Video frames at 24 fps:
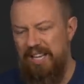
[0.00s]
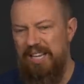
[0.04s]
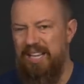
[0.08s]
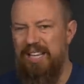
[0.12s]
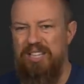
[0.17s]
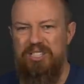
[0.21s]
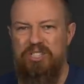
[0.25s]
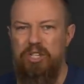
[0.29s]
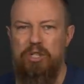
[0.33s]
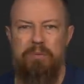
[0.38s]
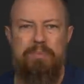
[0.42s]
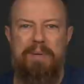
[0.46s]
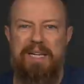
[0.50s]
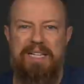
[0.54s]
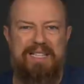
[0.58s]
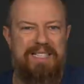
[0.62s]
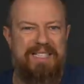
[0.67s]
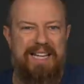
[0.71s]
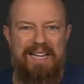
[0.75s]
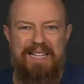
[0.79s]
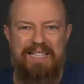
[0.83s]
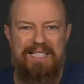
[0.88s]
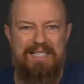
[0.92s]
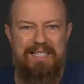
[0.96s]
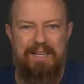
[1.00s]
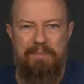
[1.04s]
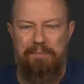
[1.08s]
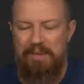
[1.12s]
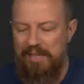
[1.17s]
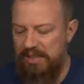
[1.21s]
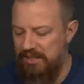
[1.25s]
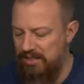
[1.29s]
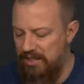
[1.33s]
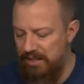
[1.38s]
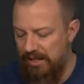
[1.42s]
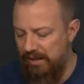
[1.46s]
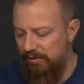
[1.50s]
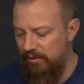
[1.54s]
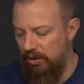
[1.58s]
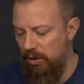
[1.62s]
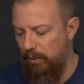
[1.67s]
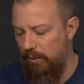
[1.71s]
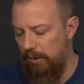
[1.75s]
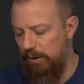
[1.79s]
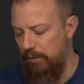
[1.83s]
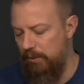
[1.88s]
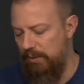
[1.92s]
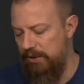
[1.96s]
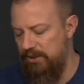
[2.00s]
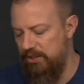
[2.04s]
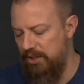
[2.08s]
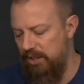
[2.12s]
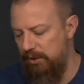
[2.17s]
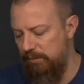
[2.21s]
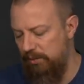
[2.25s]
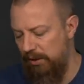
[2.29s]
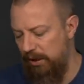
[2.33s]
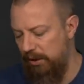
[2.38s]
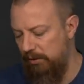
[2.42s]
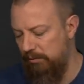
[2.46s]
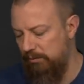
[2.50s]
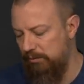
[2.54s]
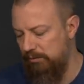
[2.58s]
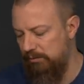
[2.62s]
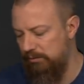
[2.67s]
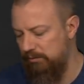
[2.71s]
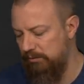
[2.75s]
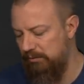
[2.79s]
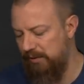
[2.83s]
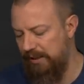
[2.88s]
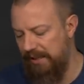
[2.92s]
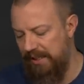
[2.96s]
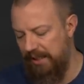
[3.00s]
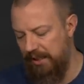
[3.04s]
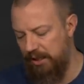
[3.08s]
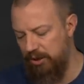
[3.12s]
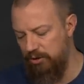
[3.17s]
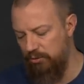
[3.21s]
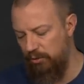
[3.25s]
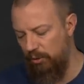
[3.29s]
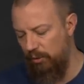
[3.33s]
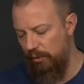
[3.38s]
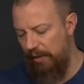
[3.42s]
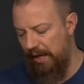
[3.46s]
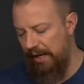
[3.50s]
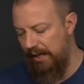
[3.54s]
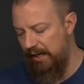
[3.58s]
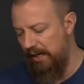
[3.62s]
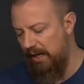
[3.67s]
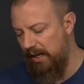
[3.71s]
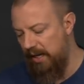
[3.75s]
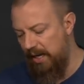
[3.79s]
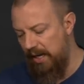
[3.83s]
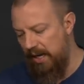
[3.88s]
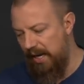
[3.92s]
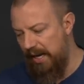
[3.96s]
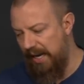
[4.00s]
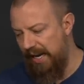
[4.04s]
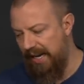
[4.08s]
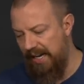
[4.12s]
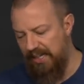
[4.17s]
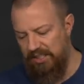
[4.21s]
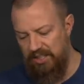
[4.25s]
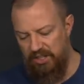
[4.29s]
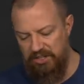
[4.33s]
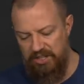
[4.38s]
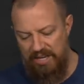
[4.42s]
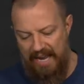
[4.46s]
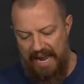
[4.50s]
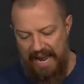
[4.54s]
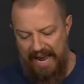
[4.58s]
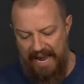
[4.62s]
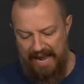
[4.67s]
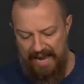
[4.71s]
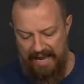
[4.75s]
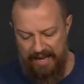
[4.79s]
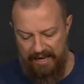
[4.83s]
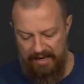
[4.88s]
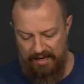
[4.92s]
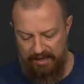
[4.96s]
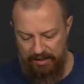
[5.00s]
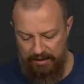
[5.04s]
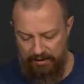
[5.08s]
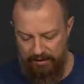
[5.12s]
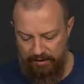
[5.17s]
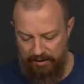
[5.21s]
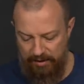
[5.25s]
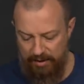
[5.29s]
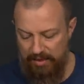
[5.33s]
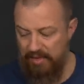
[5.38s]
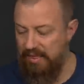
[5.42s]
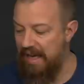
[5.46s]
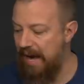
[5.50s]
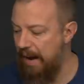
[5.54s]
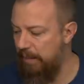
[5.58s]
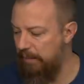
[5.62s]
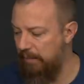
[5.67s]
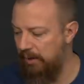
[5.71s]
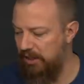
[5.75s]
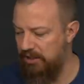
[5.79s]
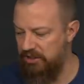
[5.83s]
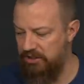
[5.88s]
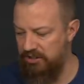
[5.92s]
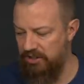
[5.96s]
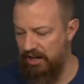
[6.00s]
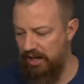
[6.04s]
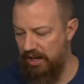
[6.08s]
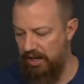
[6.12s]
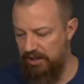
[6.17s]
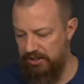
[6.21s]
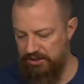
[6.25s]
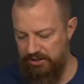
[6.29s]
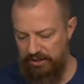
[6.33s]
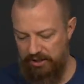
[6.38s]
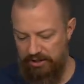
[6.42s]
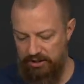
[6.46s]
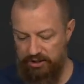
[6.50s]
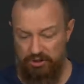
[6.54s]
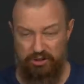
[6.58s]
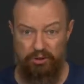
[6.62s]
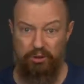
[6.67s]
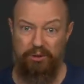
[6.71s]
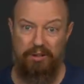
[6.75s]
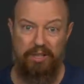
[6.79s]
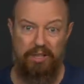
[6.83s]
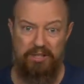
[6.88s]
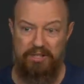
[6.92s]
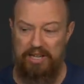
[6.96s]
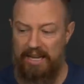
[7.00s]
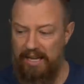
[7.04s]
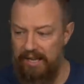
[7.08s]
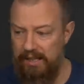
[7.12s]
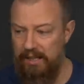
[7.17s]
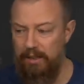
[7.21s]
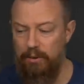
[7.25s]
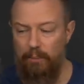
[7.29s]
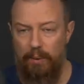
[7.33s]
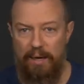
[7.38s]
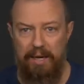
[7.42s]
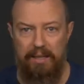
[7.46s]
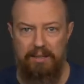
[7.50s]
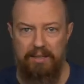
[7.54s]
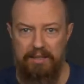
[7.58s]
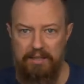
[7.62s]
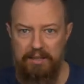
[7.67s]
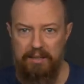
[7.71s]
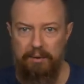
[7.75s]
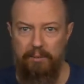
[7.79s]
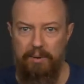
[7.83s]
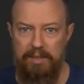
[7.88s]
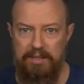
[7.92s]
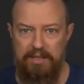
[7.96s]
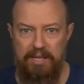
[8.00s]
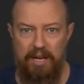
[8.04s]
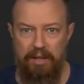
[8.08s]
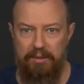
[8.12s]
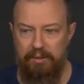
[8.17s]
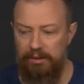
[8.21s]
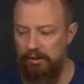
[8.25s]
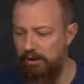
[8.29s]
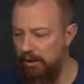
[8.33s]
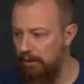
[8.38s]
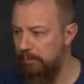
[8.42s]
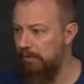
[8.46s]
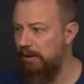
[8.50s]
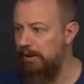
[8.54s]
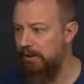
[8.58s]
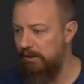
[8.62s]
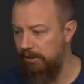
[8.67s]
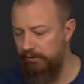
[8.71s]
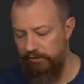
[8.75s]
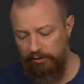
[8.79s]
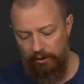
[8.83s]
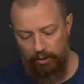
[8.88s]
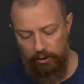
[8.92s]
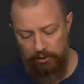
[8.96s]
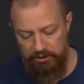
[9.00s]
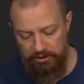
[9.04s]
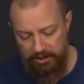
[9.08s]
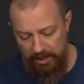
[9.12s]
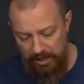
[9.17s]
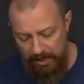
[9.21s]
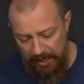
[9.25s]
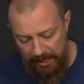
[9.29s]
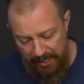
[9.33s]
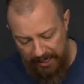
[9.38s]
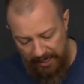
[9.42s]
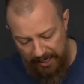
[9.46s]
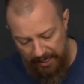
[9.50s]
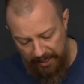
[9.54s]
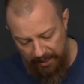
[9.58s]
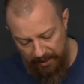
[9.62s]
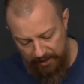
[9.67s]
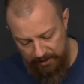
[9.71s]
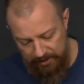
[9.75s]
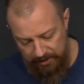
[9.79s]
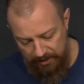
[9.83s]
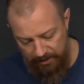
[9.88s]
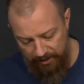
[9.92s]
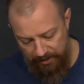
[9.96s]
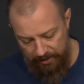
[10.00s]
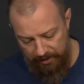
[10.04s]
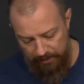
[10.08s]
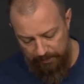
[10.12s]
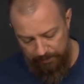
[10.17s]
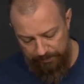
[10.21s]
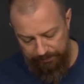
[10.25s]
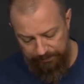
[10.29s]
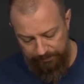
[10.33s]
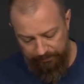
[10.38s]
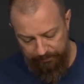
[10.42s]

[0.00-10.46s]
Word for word: it just makes sense because you never know when the wind's going to blow. You can't control that. It doesn't add that much size. It certainly doesn't add any weight. This thing weighs nothing. Look, it practically floats. And um,